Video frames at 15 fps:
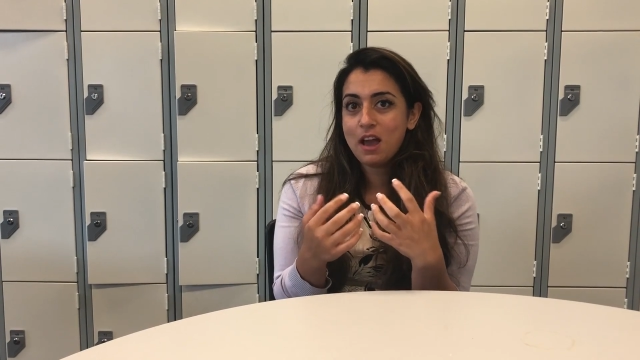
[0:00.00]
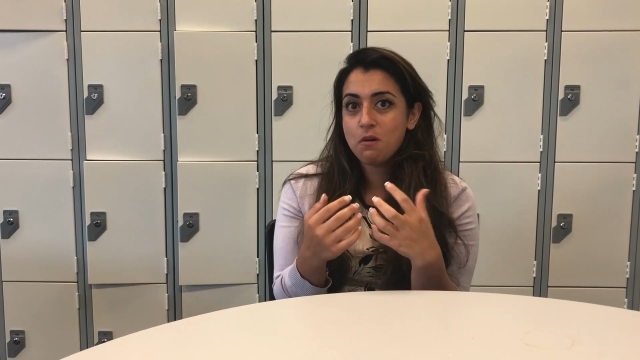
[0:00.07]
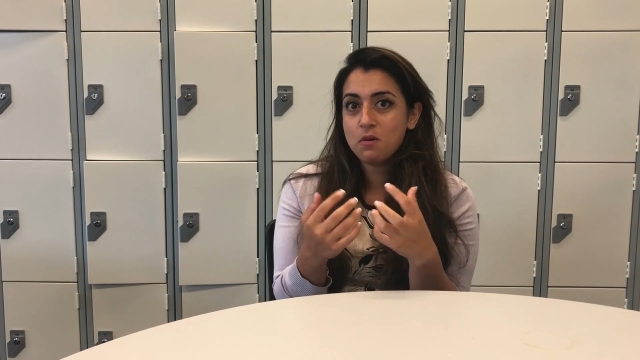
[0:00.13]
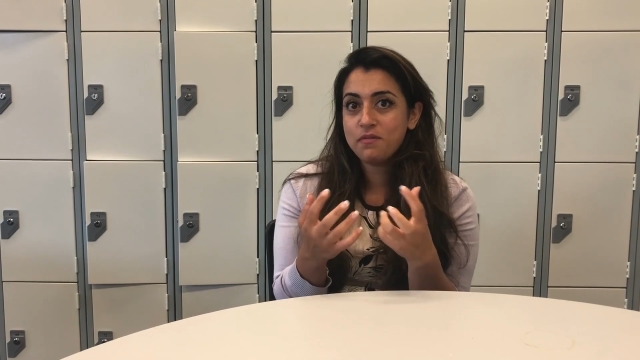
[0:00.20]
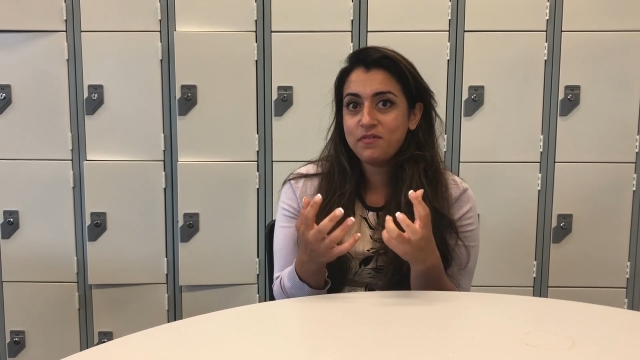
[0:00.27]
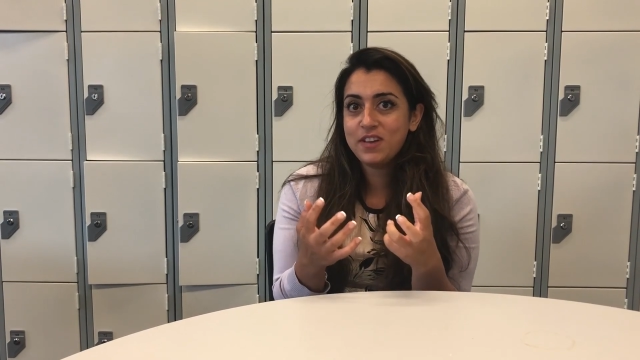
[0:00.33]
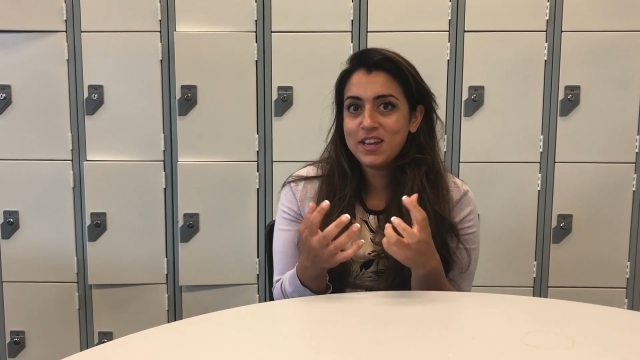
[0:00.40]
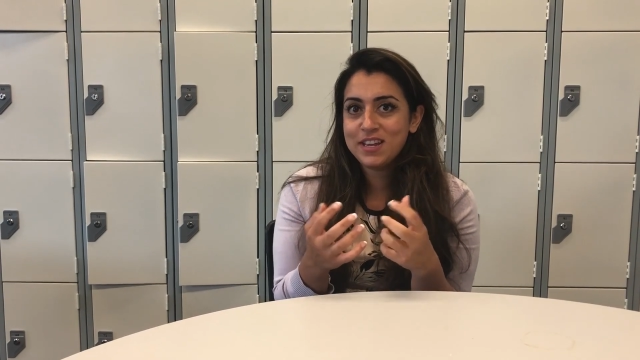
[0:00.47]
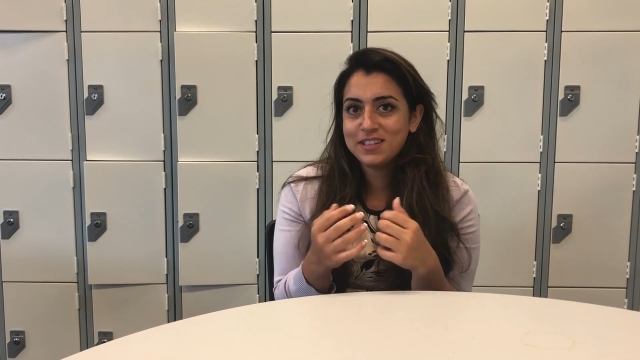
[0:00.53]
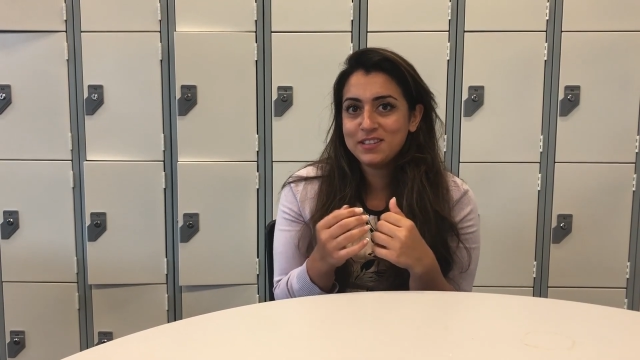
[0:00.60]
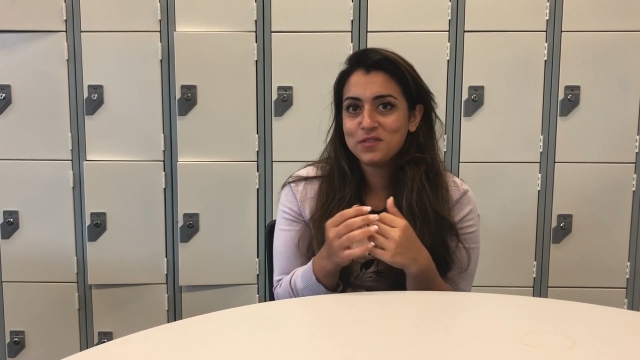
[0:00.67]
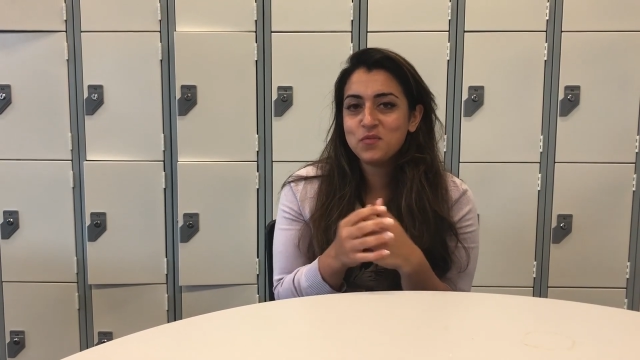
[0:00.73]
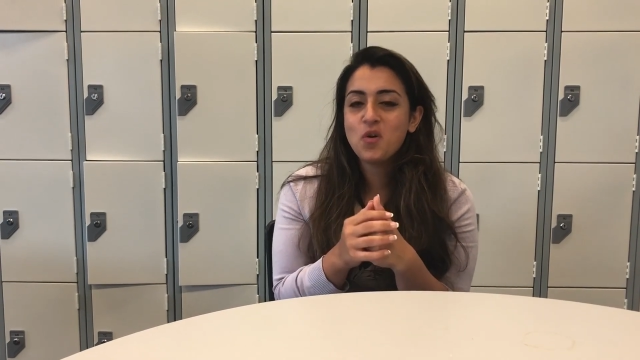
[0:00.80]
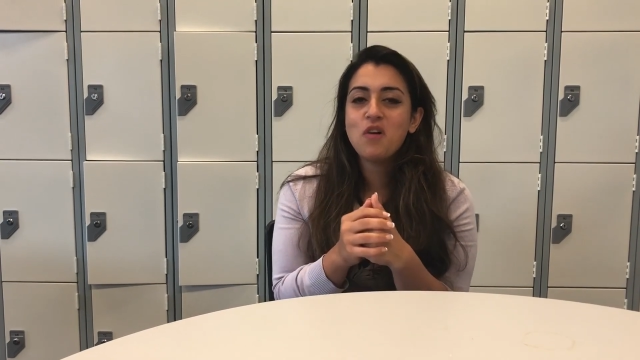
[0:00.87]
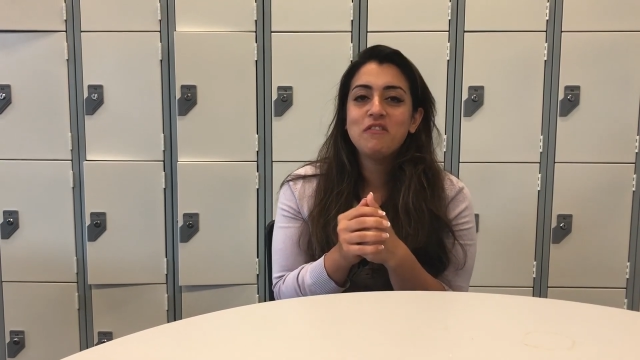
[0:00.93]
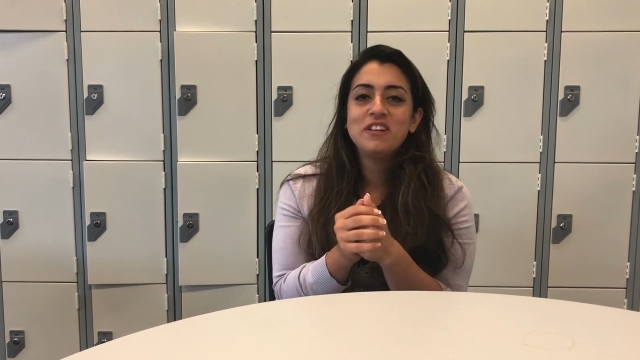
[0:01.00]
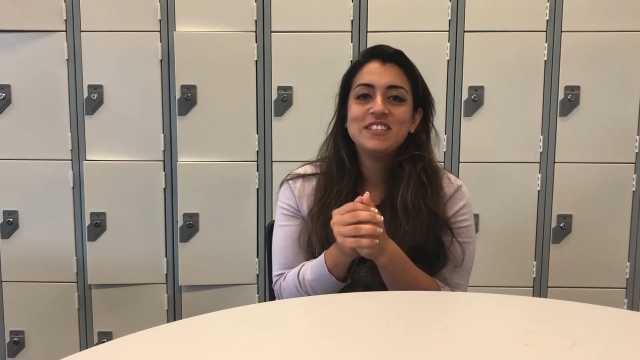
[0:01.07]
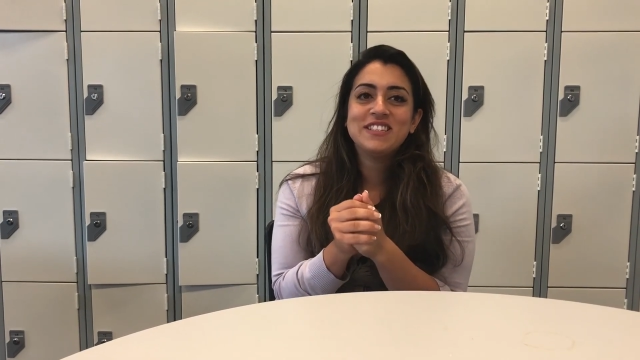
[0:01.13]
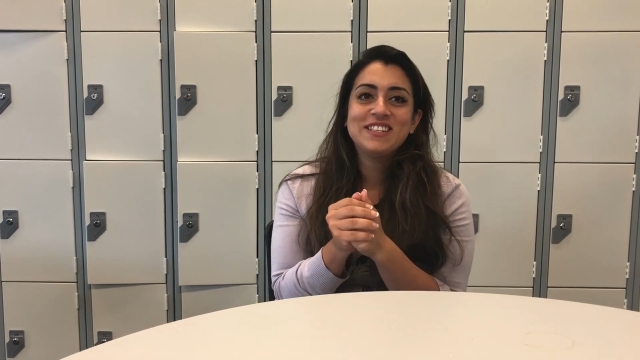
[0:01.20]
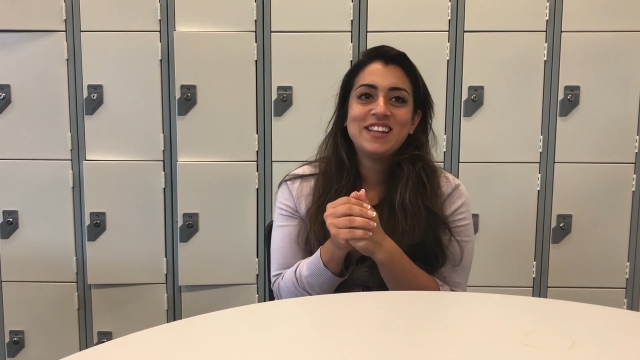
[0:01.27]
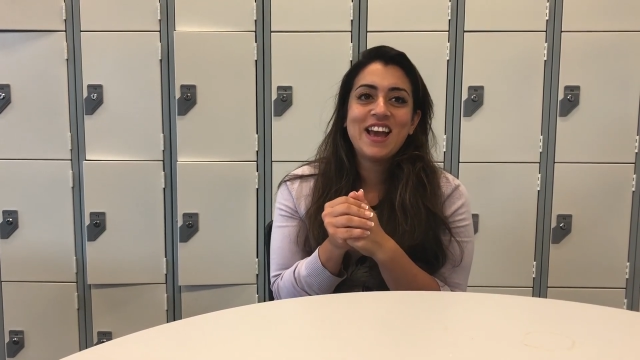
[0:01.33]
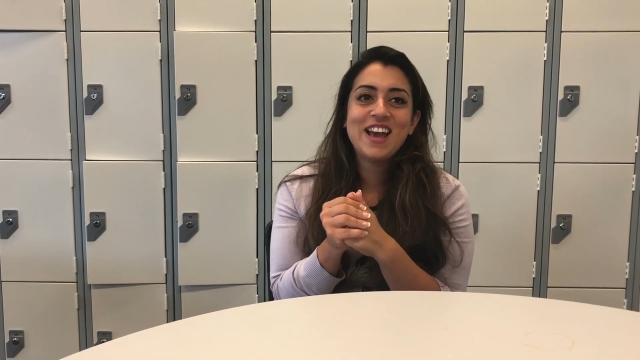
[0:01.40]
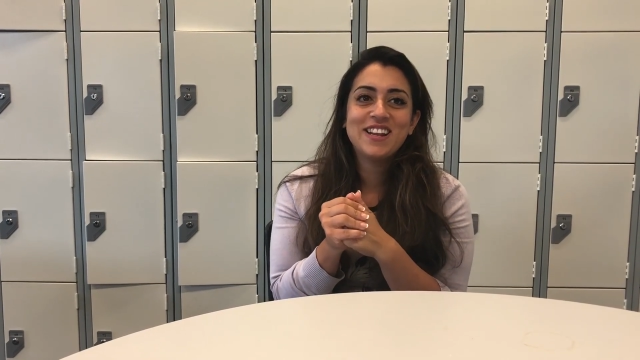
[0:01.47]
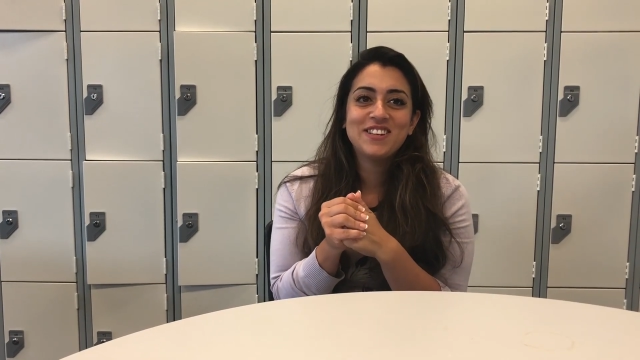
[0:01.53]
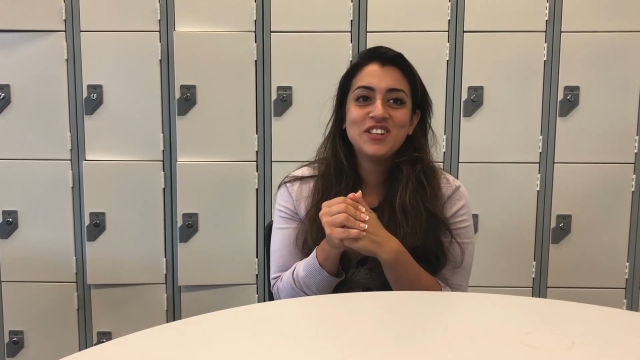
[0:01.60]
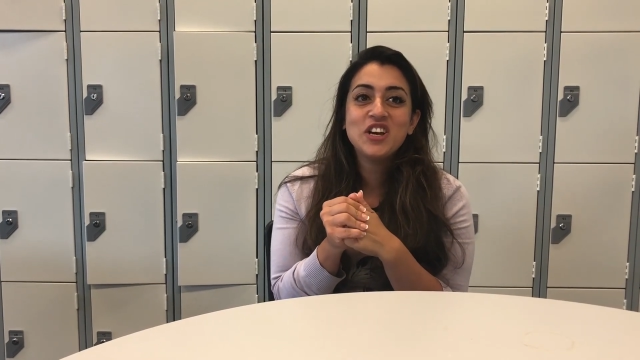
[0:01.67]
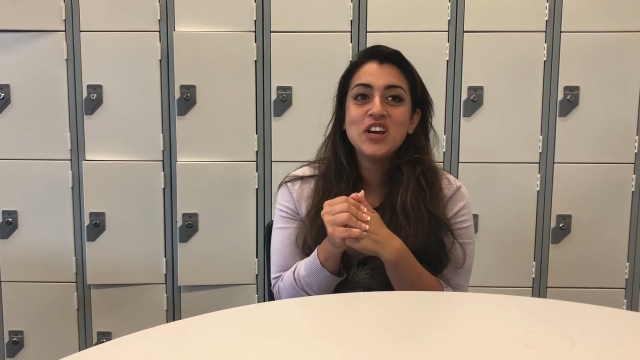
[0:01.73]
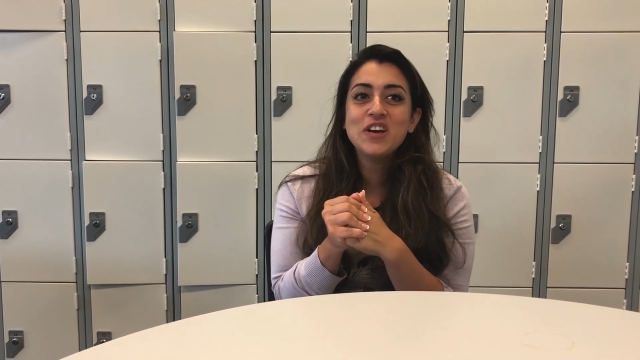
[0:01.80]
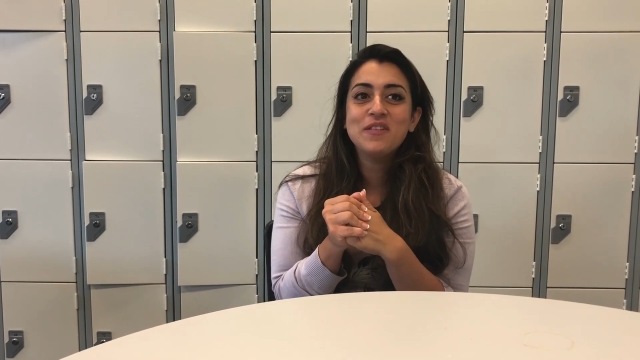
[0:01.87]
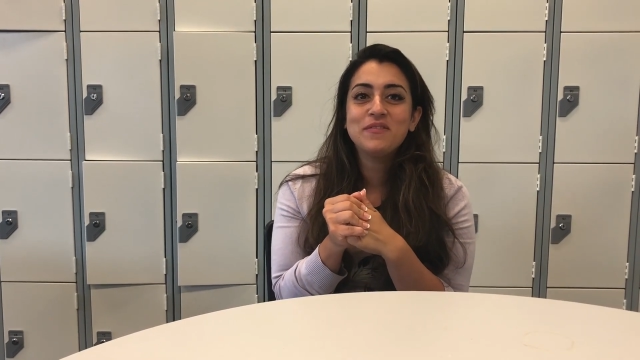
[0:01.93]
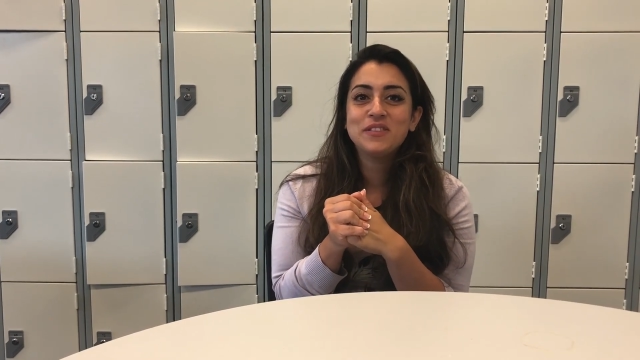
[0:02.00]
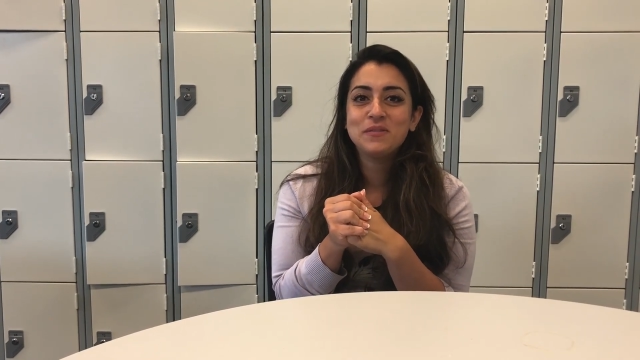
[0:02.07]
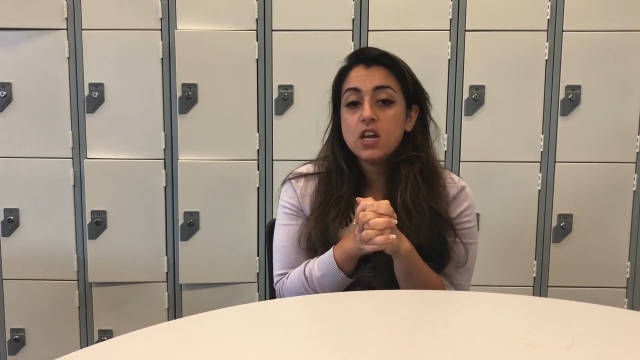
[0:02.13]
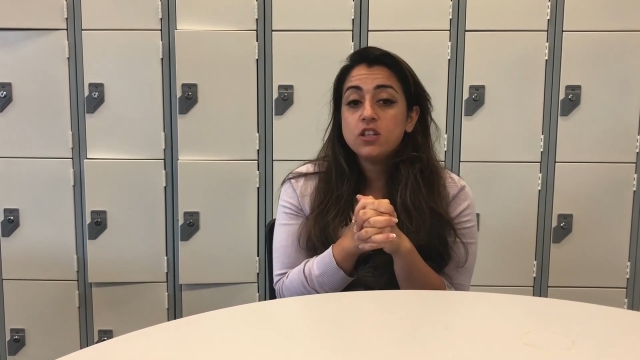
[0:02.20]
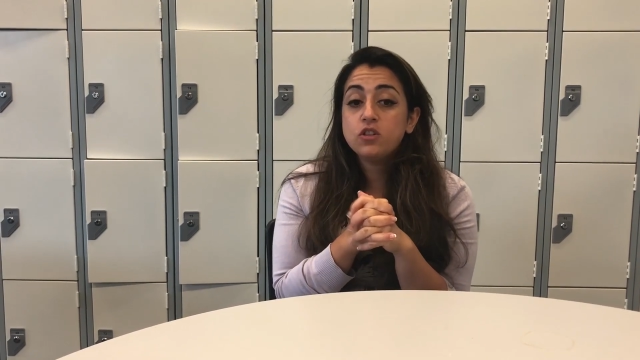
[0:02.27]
our fears and worries and, and nerves.